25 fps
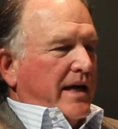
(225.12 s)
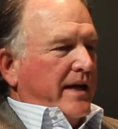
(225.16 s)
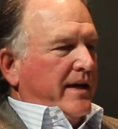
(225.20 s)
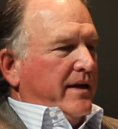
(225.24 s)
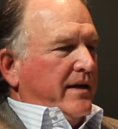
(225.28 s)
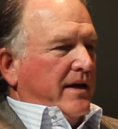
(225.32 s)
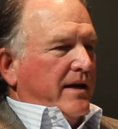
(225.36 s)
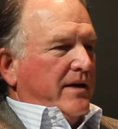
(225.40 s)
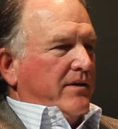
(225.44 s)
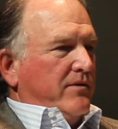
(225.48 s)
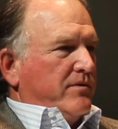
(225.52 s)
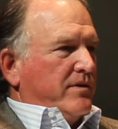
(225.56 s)
I'm
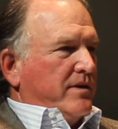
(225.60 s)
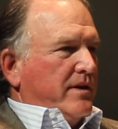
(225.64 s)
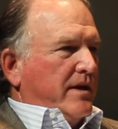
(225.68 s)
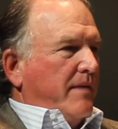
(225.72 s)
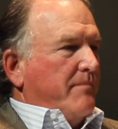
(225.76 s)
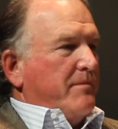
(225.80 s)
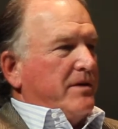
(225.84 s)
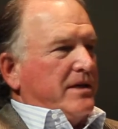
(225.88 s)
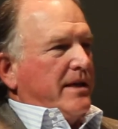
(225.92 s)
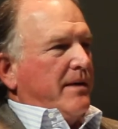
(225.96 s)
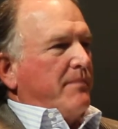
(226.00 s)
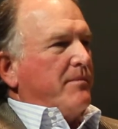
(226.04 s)

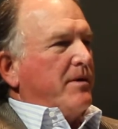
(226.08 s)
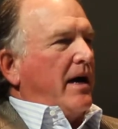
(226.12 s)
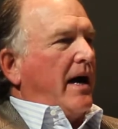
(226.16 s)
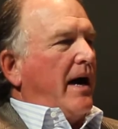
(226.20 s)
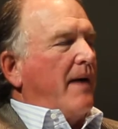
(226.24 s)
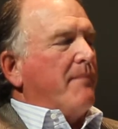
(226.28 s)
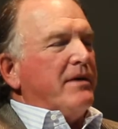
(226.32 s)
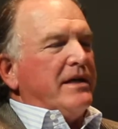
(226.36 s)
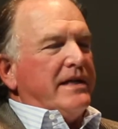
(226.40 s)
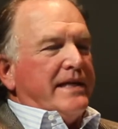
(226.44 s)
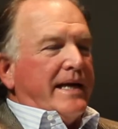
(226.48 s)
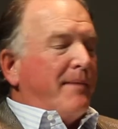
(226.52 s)
a
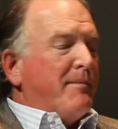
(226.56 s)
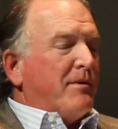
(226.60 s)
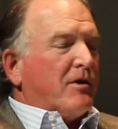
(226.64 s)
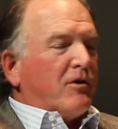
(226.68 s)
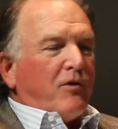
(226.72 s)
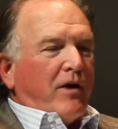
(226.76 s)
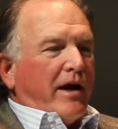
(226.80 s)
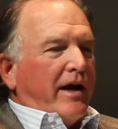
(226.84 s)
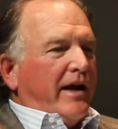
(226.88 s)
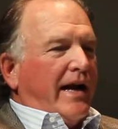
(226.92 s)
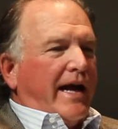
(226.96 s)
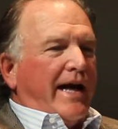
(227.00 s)

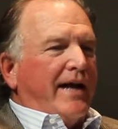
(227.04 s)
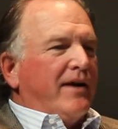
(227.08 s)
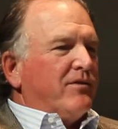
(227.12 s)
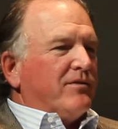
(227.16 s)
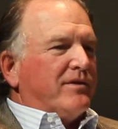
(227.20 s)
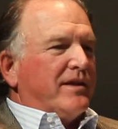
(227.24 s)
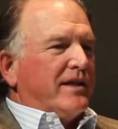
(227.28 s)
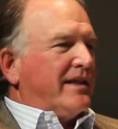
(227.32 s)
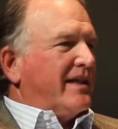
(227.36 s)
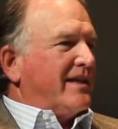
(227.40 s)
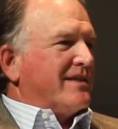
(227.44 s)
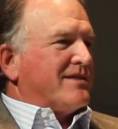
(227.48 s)
Democrat, and I don't
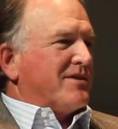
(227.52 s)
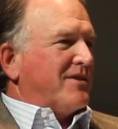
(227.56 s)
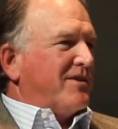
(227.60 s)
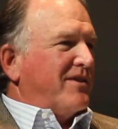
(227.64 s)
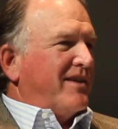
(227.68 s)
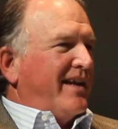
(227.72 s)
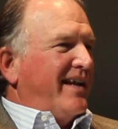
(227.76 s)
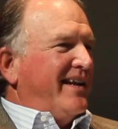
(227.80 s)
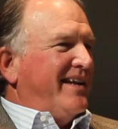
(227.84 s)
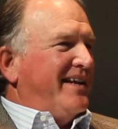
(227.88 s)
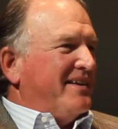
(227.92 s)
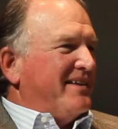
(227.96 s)
think that's a
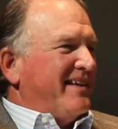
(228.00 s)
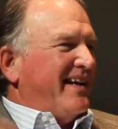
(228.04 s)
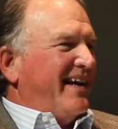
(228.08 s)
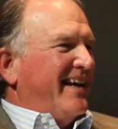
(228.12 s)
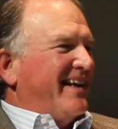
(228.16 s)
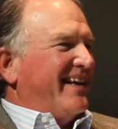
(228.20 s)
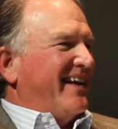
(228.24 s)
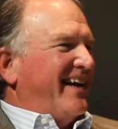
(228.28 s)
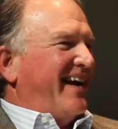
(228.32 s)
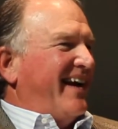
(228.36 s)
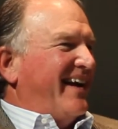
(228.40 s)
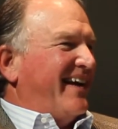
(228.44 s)
good
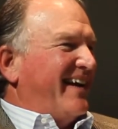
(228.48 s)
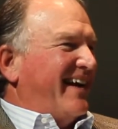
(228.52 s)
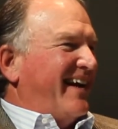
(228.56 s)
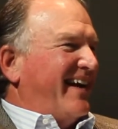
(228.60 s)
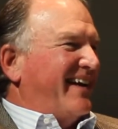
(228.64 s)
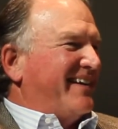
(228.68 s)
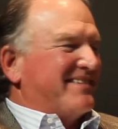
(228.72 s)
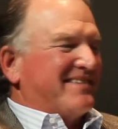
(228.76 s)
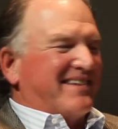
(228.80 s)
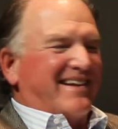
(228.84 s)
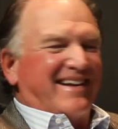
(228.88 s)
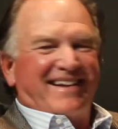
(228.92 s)

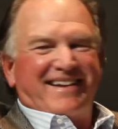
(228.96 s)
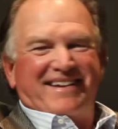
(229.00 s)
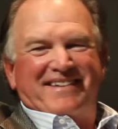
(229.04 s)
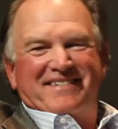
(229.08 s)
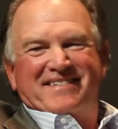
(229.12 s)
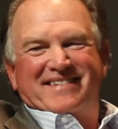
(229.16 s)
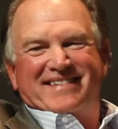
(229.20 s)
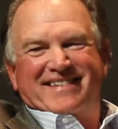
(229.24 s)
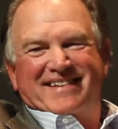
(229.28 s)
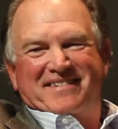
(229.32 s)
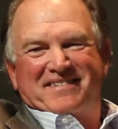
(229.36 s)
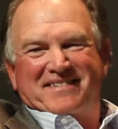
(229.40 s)

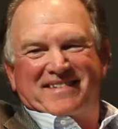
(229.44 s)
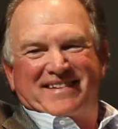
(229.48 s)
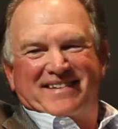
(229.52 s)
idea.